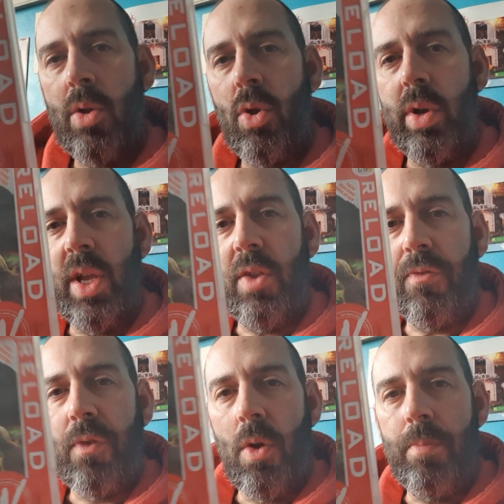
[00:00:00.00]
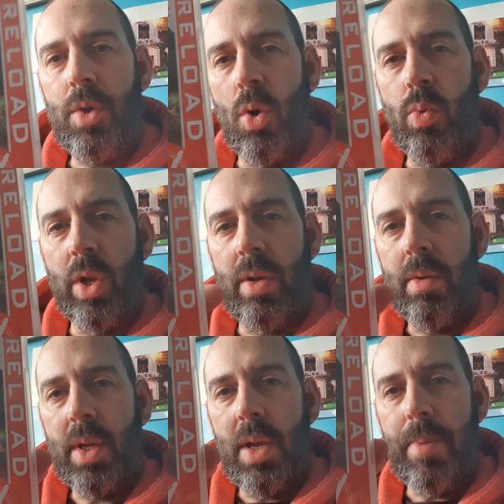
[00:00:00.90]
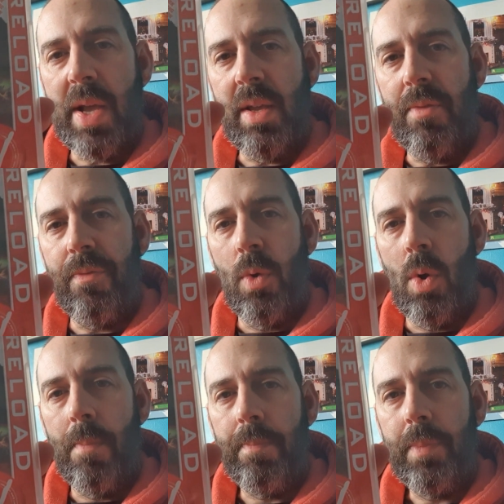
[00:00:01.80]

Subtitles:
I got this from Gordon, GIB84.